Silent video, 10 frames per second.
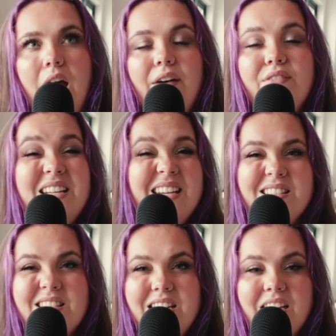have an
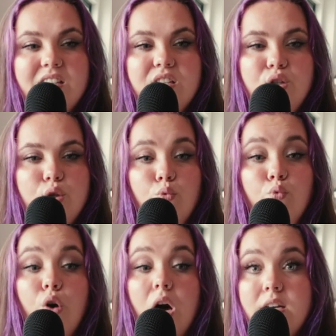instinct to
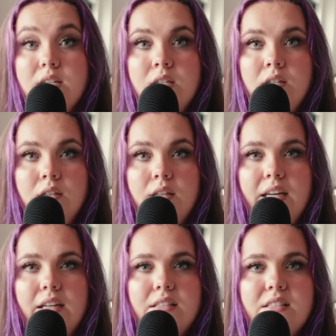run
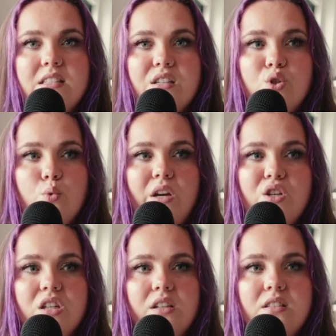in
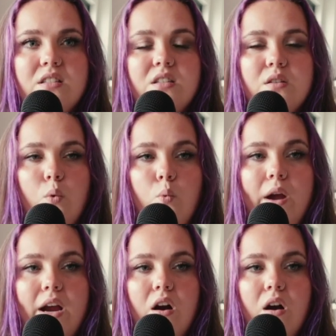situations
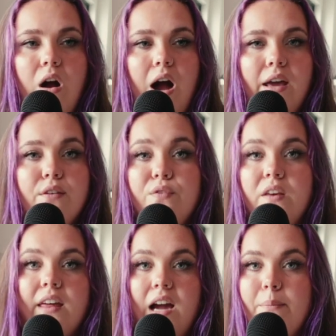where I
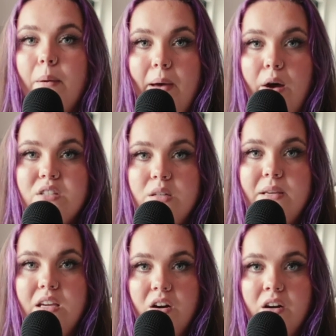feel like I'm about to
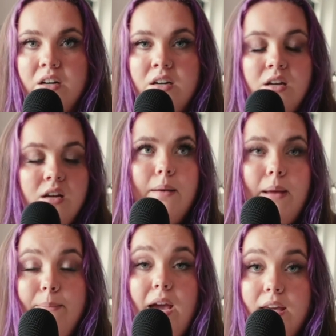be hurt, and
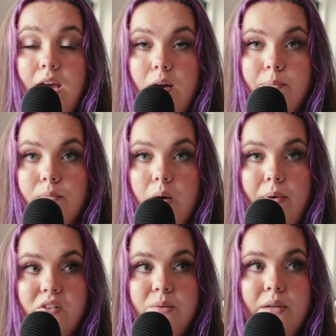maybe I am
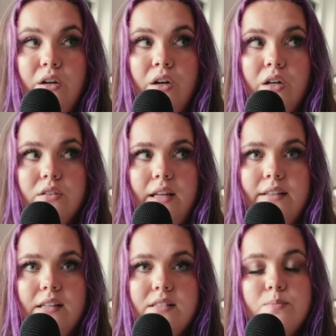about to be hurt.
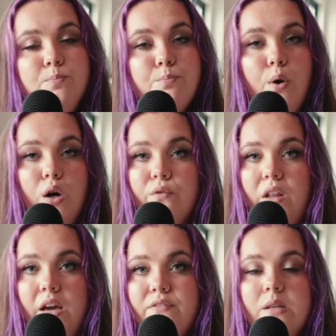Like, that's part of
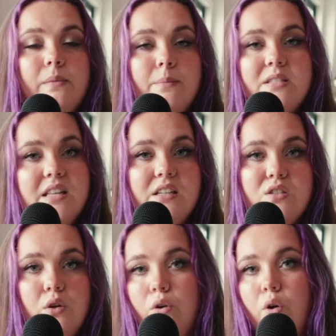life. Sometimes
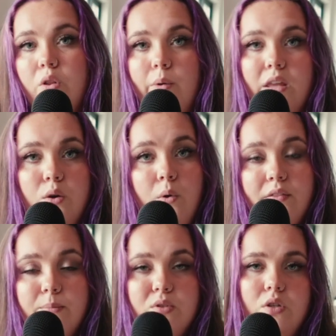things don't go the way you
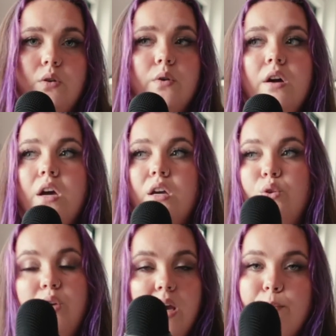want them to.
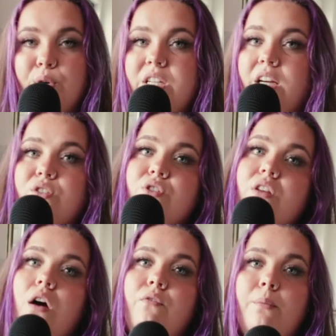You can't protect
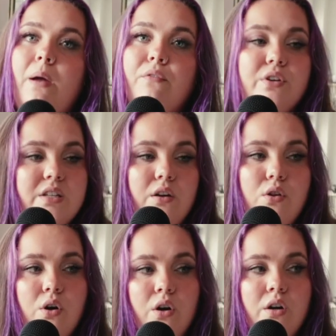yourself from every
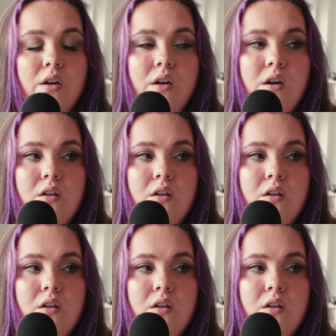single hurt